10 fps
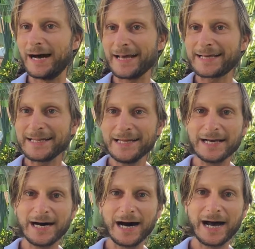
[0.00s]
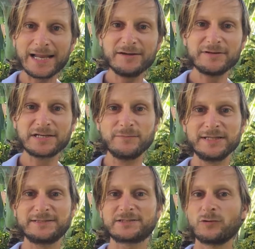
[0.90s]
I can highly
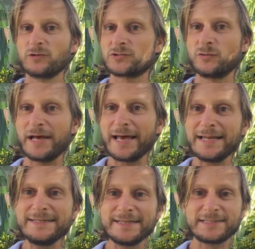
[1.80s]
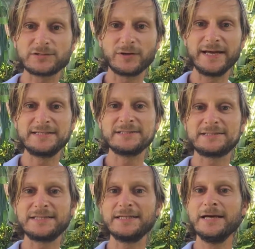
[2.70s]
recommend this course to any digital
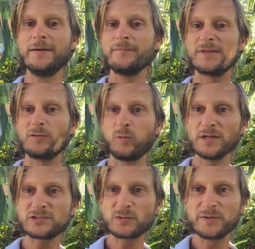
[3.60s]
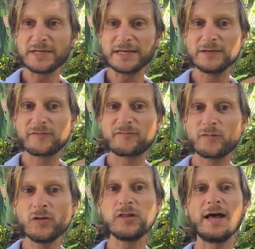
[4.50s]
agency that wants to be in the
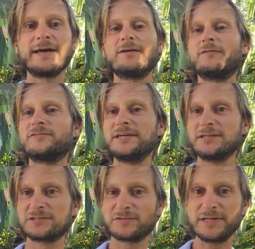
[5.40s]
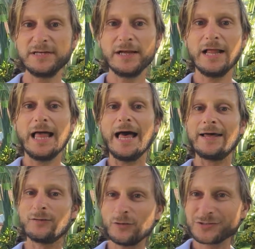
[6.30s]
front line of the industry,
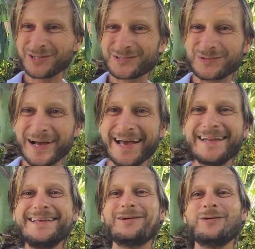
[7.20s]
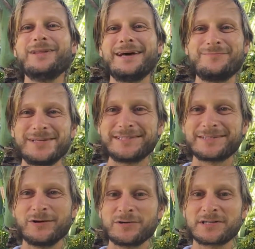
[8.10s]
and also to any online
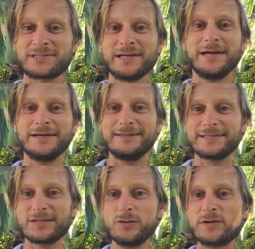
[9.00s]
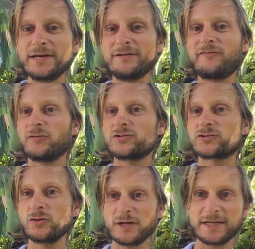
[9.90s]
business owner that is looking for
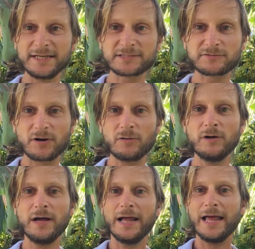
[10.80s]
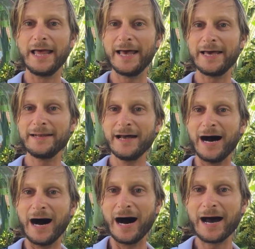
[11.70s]
solid list growth and
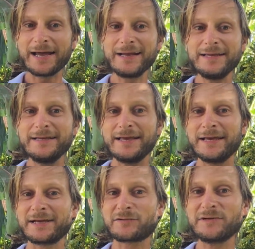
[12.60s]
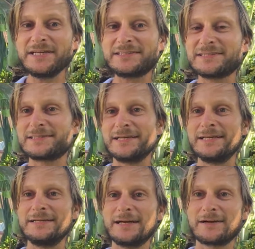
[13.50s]
highly increases
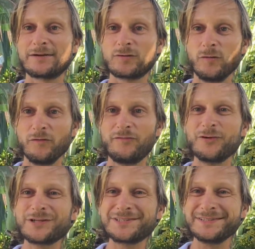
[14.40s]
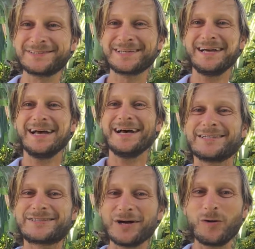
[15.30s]
in their conversions.
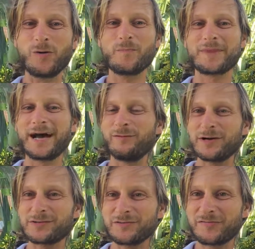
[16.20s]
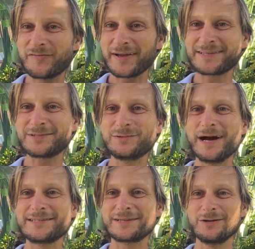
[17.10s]
So I want to thank you
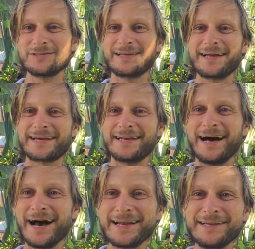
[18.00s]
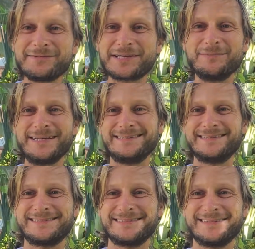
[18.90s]
guys a lot, and I can highly recommend
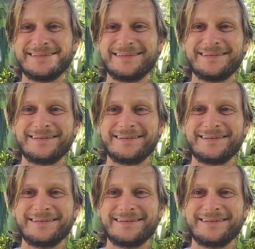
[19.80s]
this.